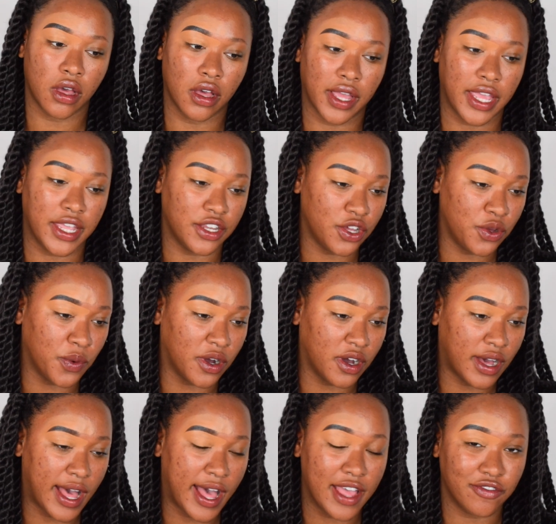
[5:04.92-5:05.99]
Okay, you know
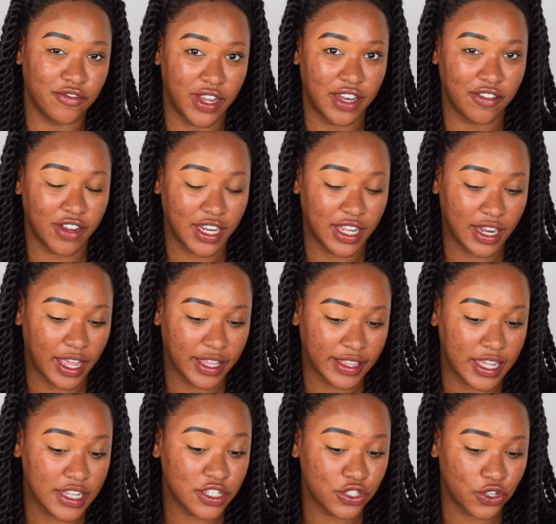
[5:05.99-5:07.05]
what? I really, really like
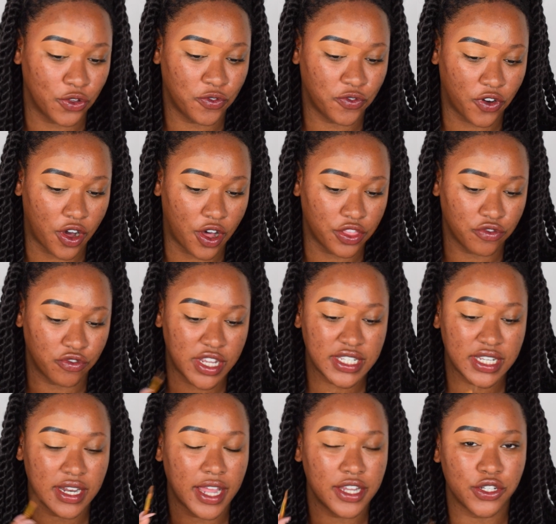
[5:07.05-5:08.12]
that so far. The
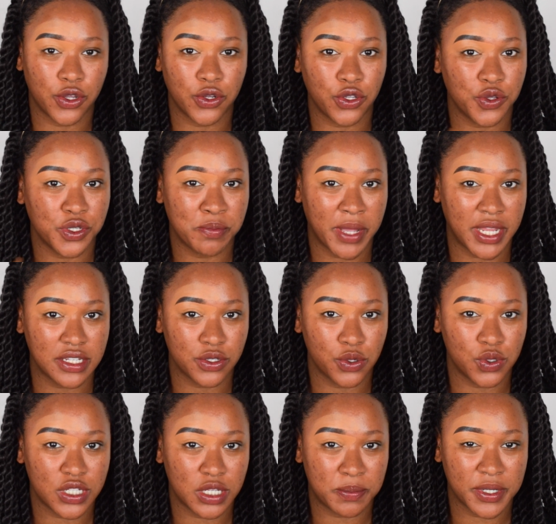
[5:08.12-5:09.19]
reason I don't use
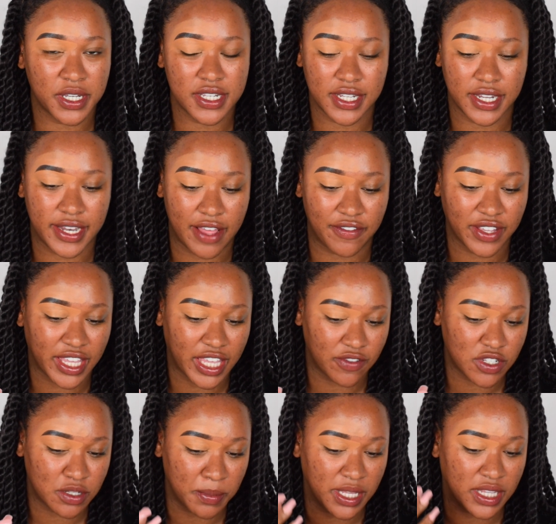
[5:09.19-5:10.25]
pencils is because it never
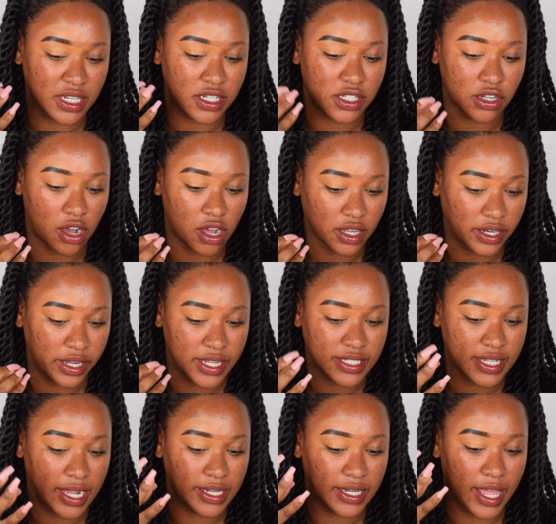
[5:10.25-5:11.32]
gives me the
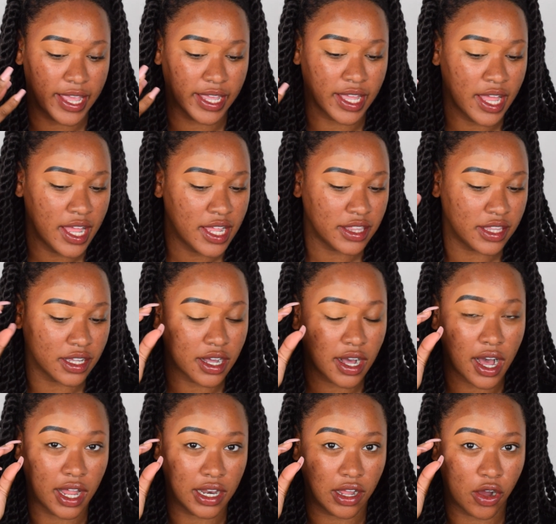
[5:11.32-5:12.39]
darkness and like the
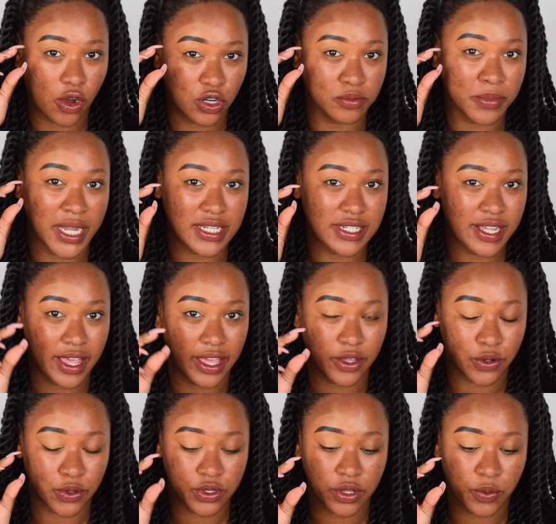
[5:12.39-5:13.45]
color on my
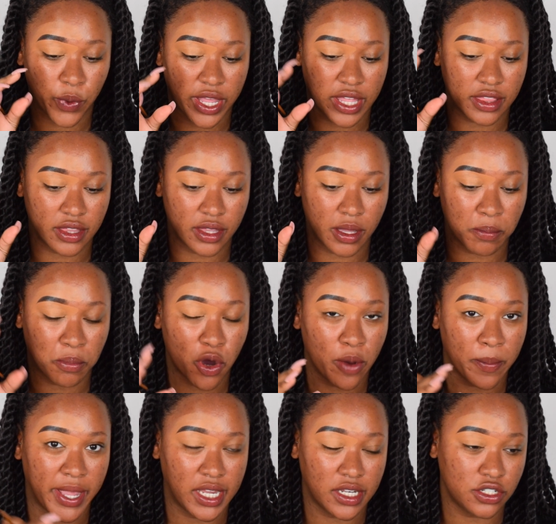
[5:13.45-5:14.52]
tail the way that
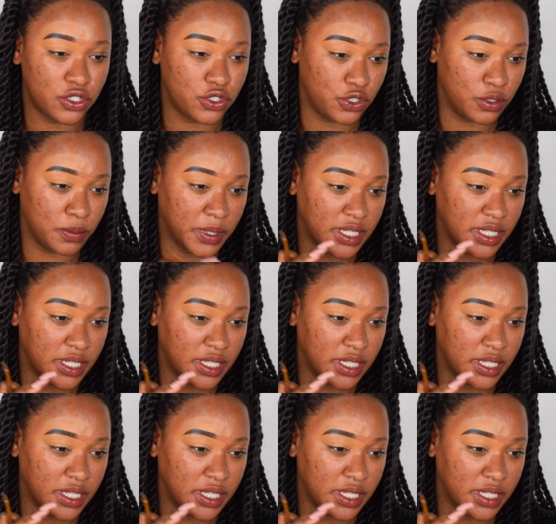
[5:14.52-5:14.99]
pomades do.